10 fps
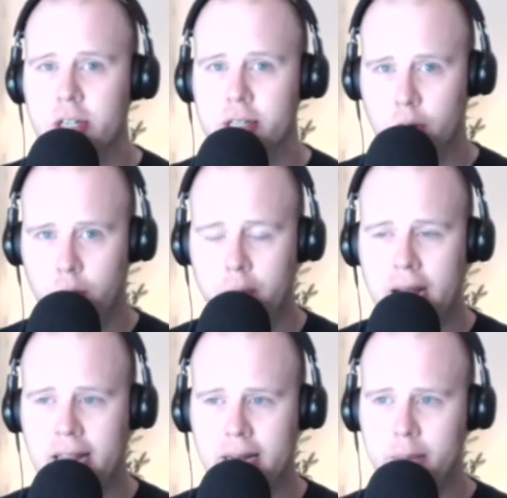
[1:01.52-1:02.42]
It's called
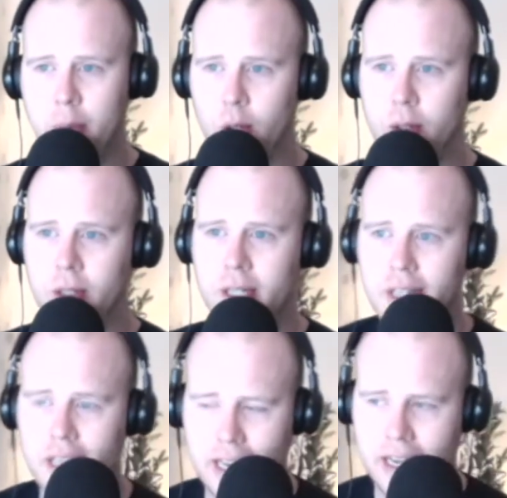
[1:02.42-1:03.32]
Bucking Bull,
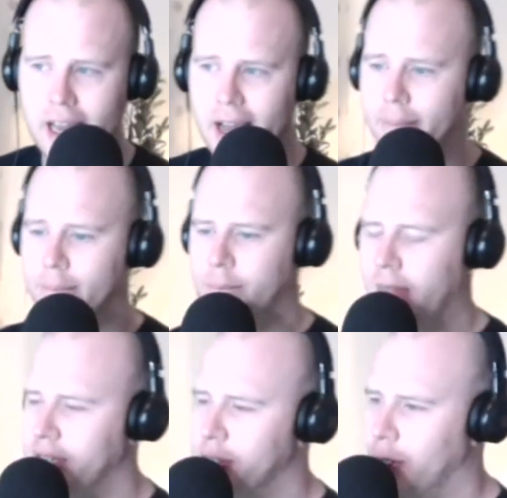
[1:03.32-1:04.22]
and um,
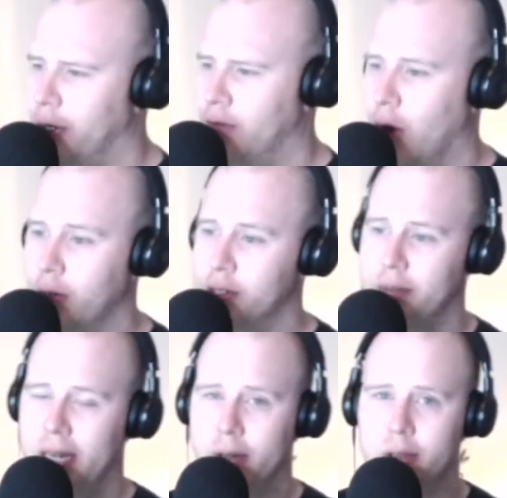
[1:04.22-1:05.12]
they serve
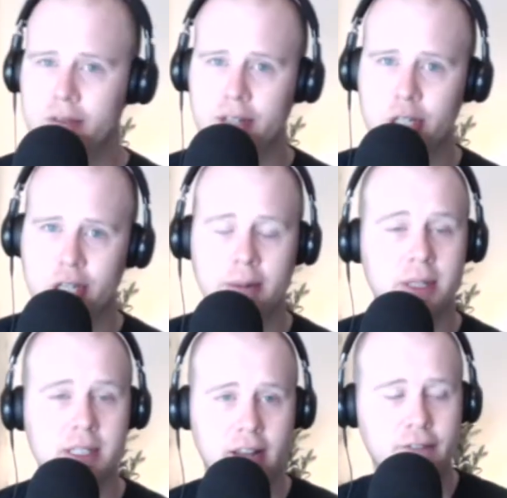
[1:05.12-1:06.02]
roast meals for cheap.
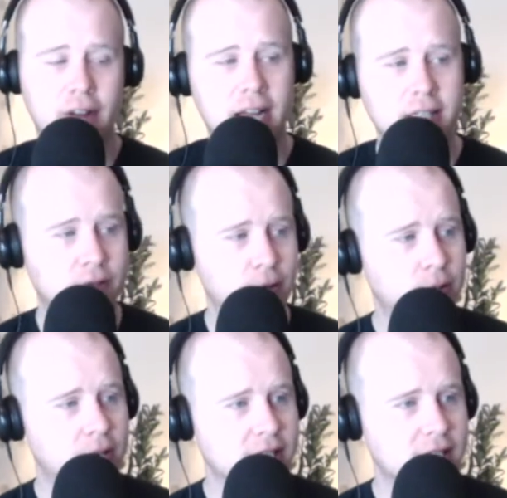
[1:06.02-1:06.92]
It's like fast
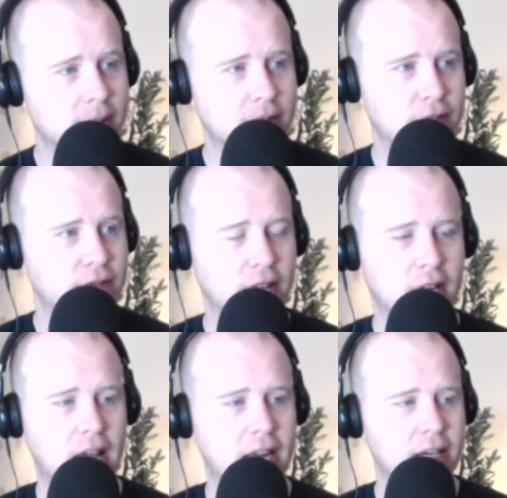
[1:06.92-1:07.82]
food, except if you feel
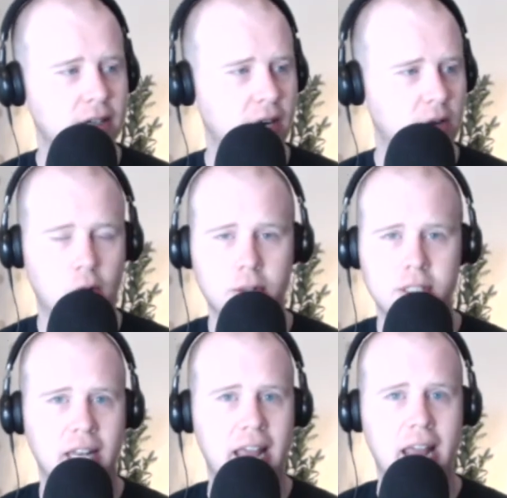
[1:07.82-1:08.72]
like a
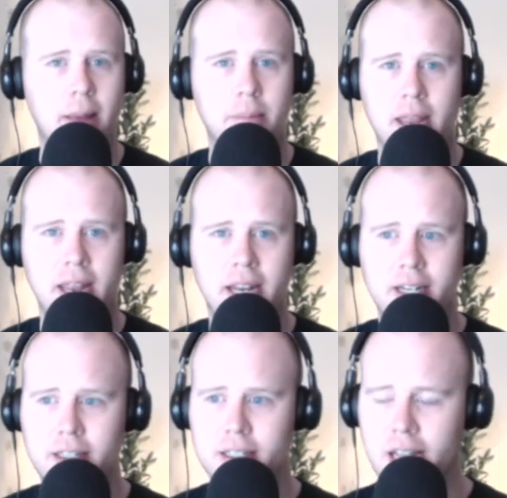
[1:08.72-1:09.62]
roast lamb
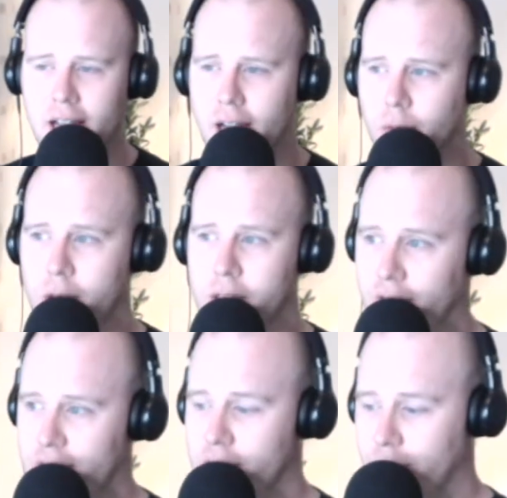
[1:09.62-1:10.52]
and uh, roast
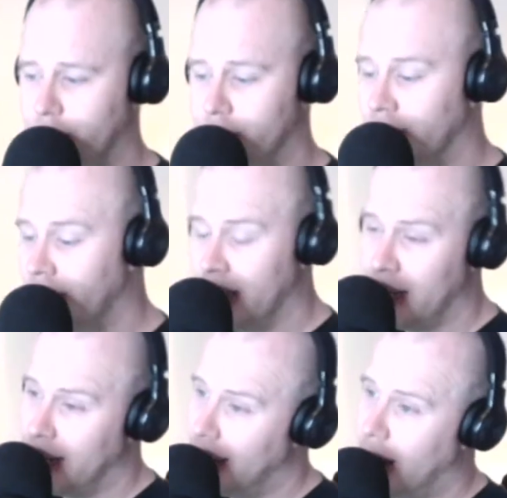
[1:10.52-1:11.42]
vegetables.
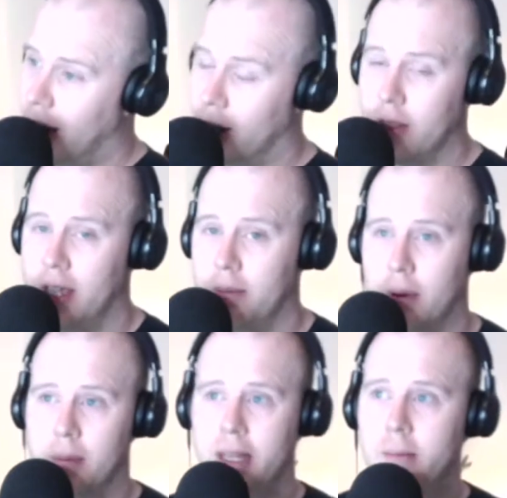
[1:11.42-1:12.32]
I go there
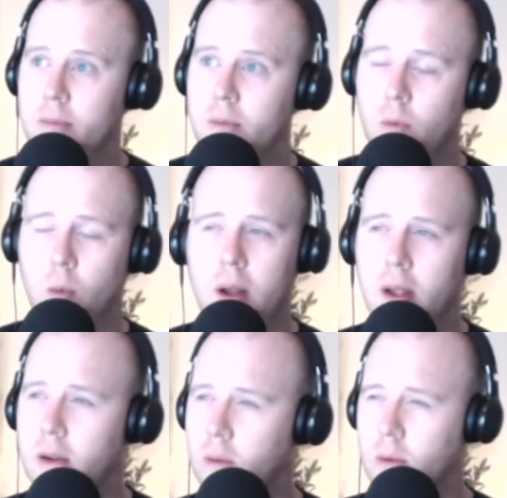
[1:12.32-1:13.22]
probably, well,
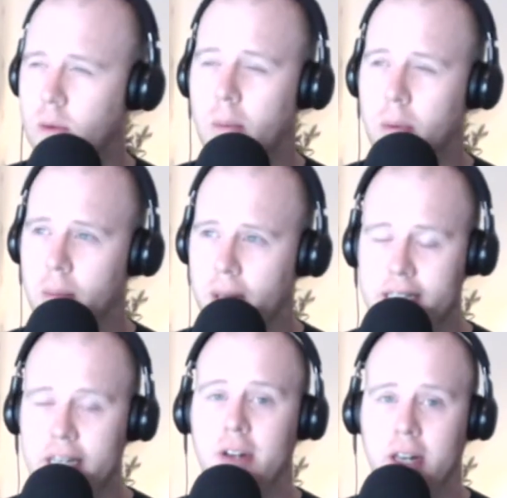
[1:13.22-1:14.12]
not probably,
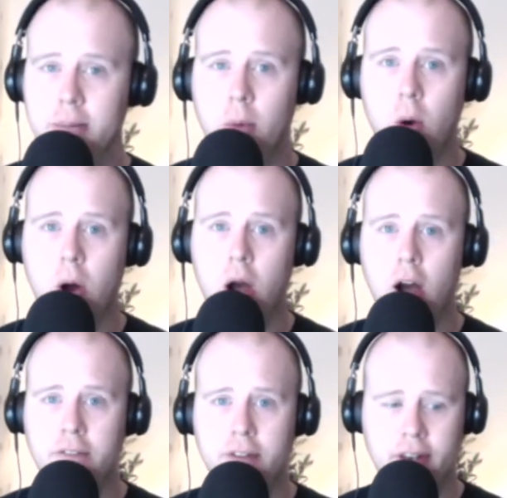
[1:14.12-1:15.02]
definitely more
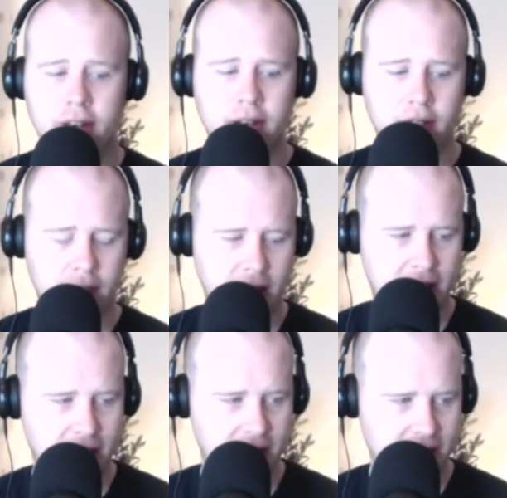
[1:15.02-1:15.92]
often
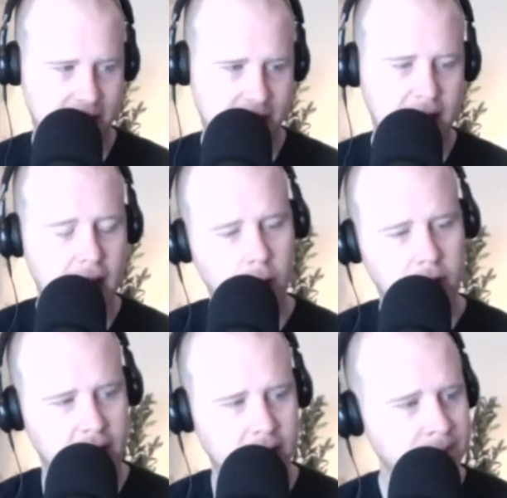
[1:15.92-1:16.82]
than is
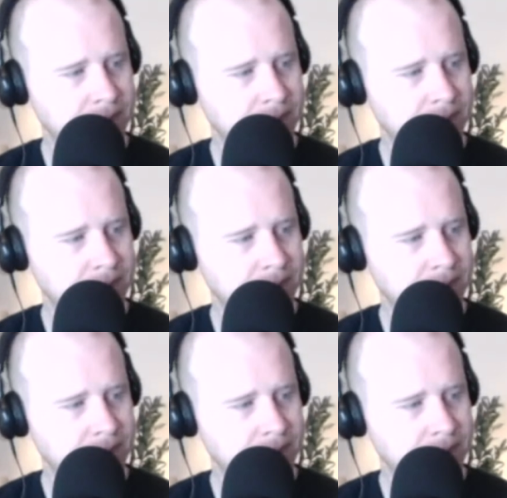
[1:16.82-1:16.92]
healthy.